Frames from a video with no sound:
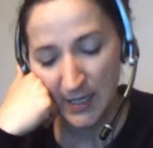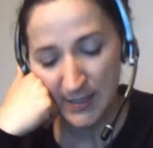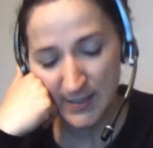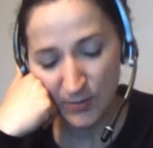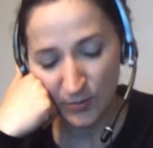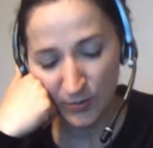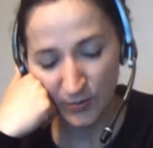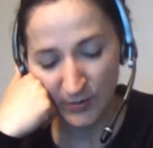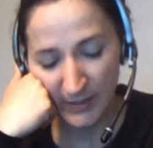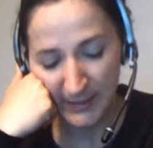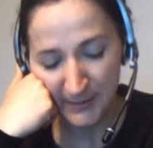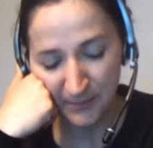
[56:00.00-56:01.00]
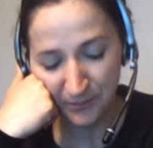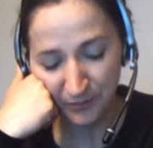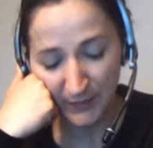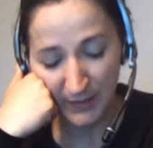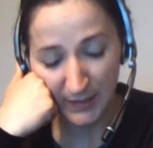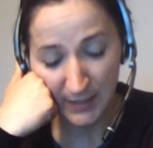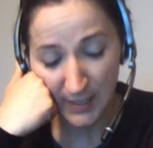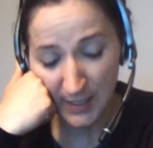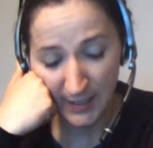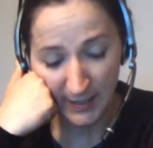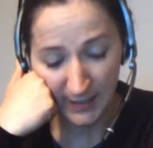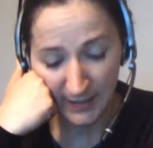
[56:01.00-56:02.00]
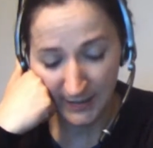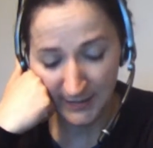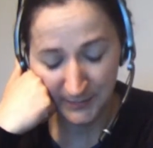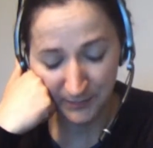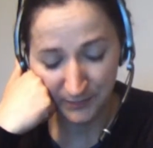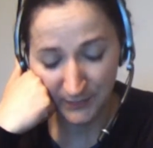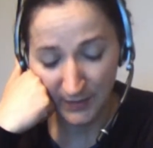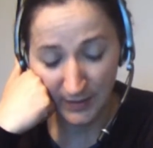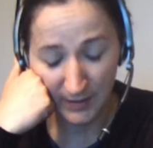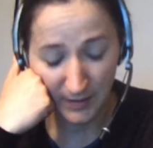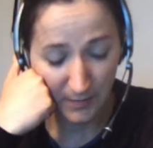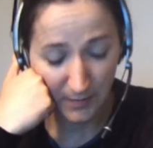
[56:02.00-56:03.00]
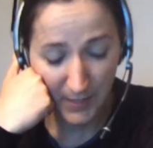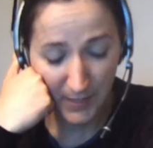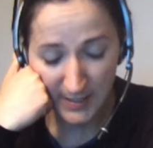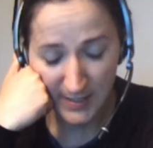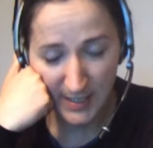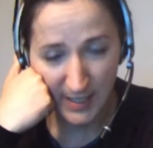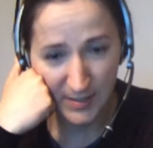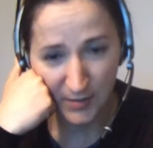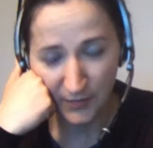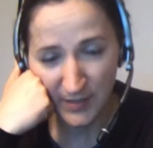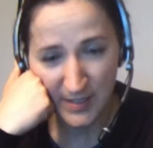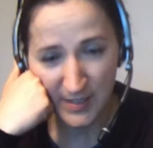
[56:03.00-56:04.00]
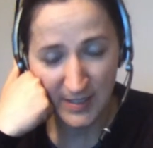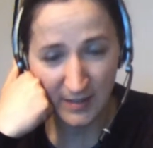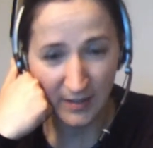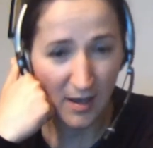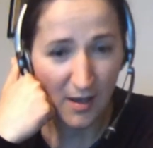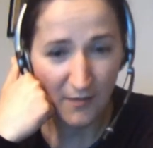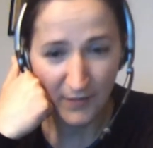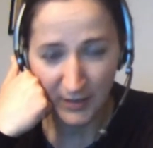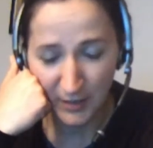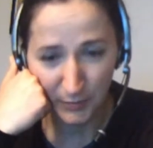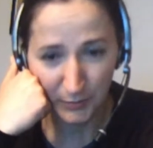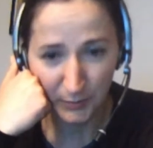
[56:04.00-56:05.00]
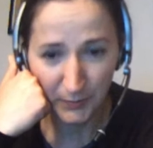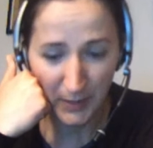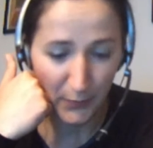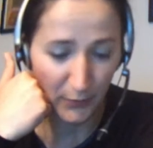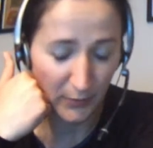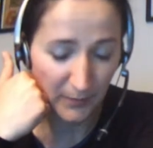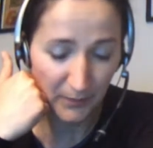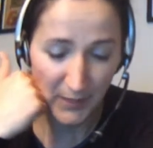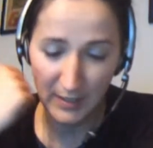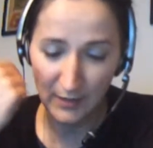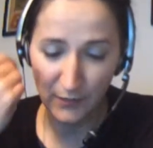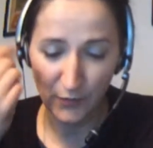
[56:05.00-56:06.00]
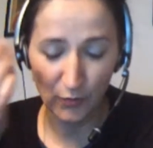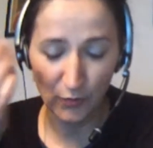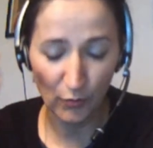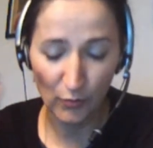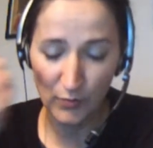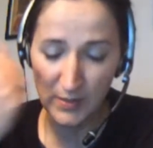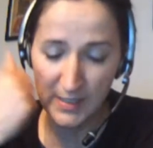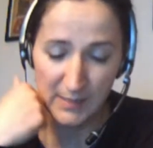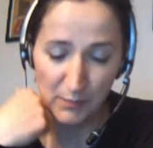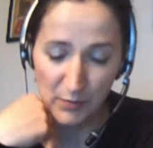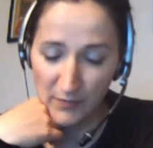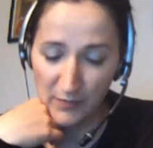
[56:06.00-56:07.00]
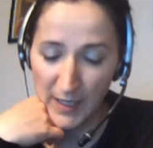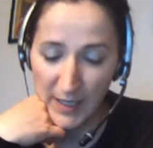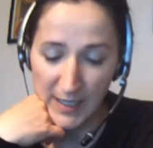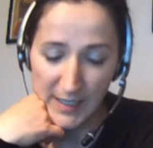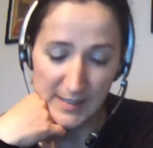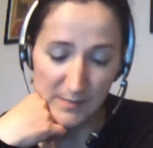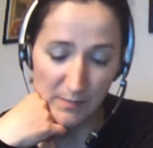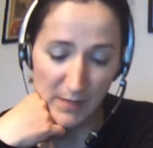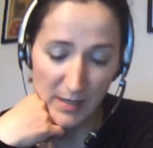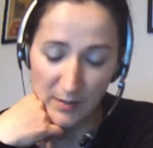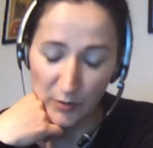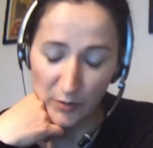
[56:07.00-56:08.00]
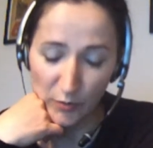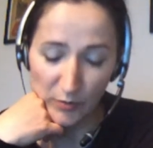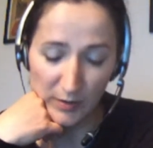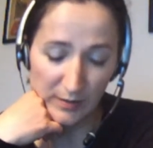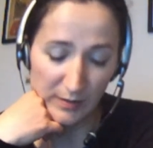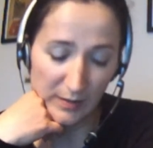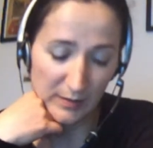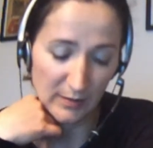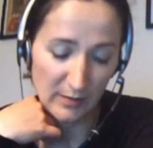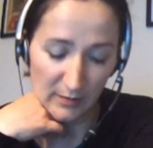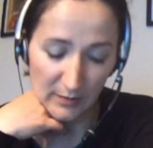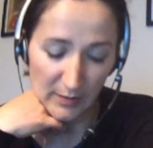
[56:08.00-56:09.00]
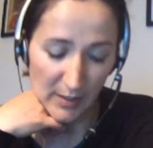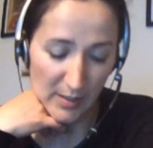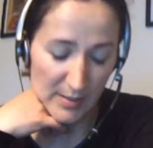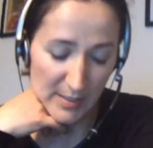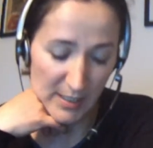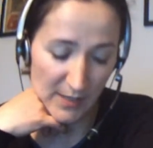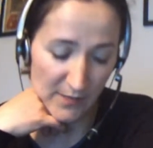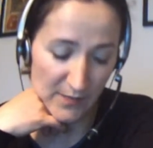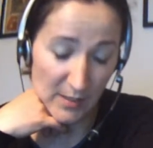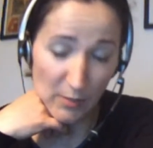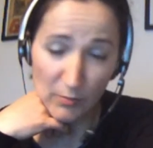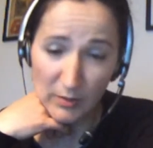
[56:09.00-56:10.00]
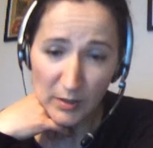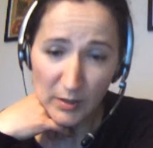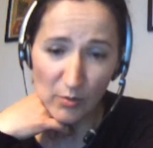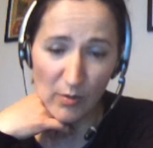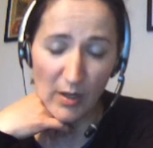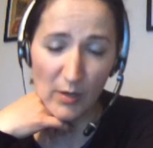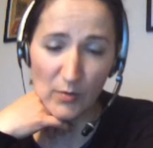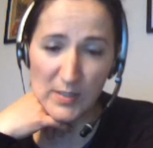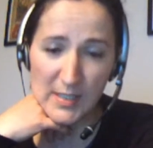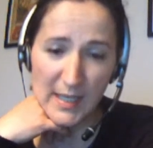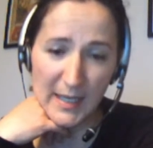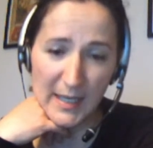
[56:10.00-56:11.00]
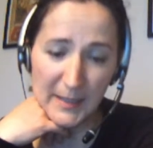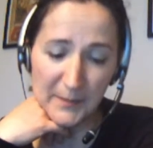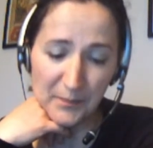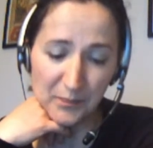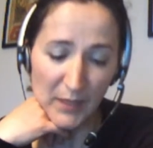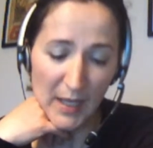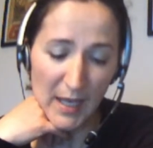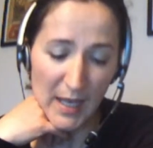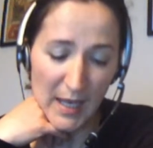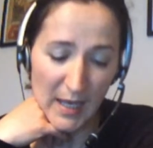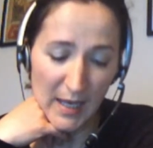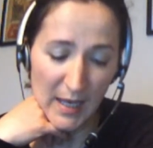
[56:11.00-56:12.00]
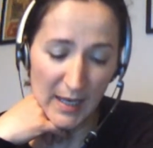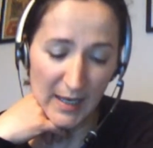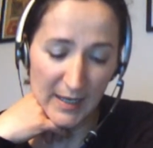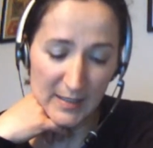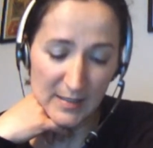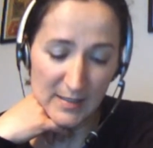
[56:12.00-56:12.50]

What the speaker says: So it makes sense. Obviously, they are vulnerable people, and if you don't provide methadone and other alternatives, they will go out. I